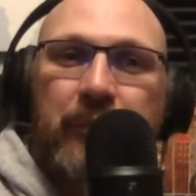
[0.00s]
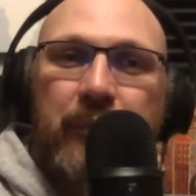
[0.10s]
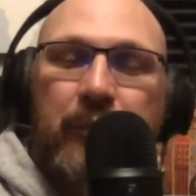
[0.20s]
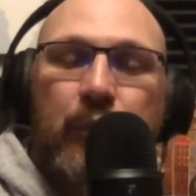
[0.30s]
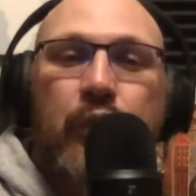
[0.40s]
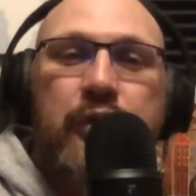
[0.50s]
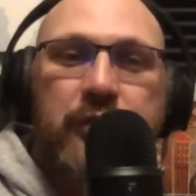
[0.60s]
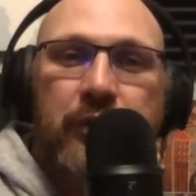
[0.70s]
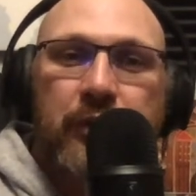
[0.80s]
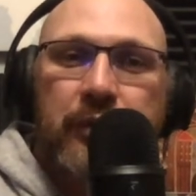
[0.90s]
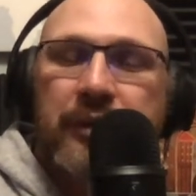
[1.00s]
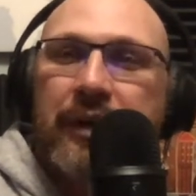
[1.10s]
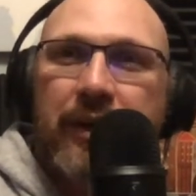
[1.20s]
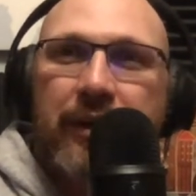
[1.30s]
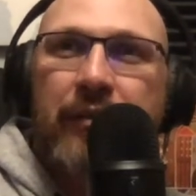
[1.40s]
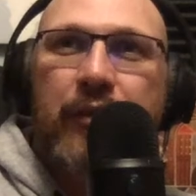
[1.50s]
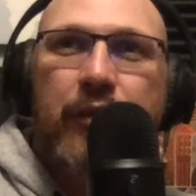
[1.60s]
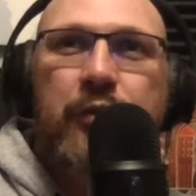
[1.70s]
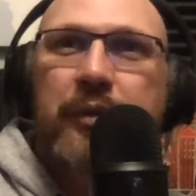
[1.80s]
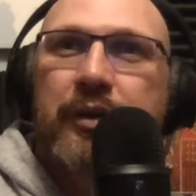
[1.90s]
more so, because I've
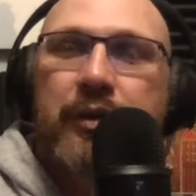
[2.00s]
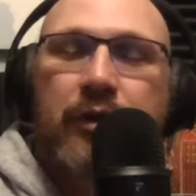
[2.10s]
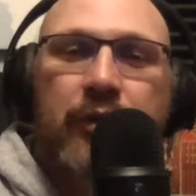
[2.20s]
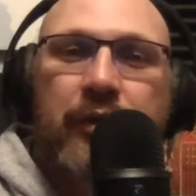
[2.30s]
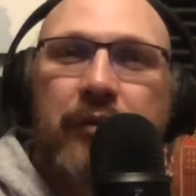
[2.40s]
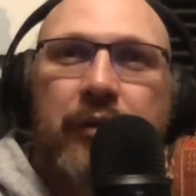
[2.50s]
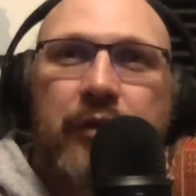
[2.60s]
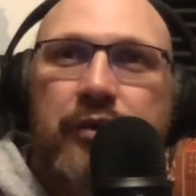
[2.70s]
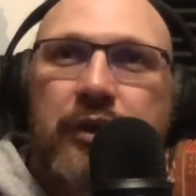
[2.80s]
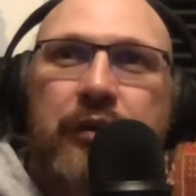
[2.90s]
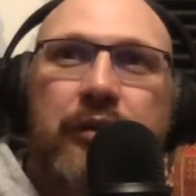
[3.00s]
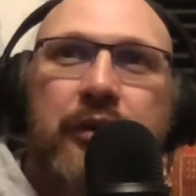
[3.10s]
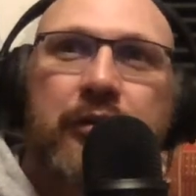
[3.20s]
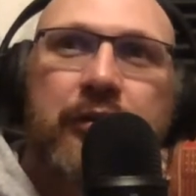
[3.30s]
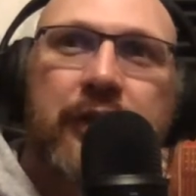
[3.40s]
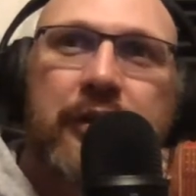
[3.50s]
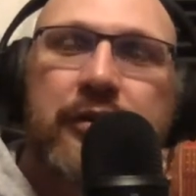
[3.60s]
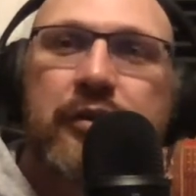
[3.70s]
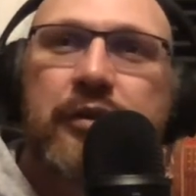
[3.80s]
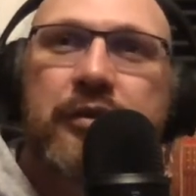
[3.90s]
always been, you know, I've always tried to run a very
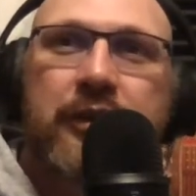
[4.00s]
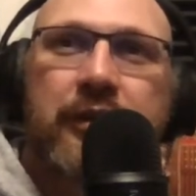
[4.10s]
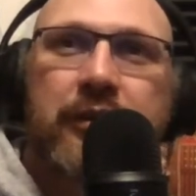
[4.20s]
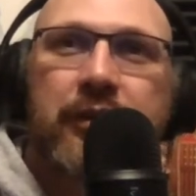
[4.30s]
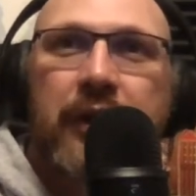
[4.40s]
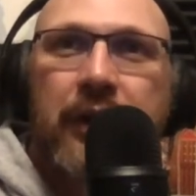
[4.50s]
student-centered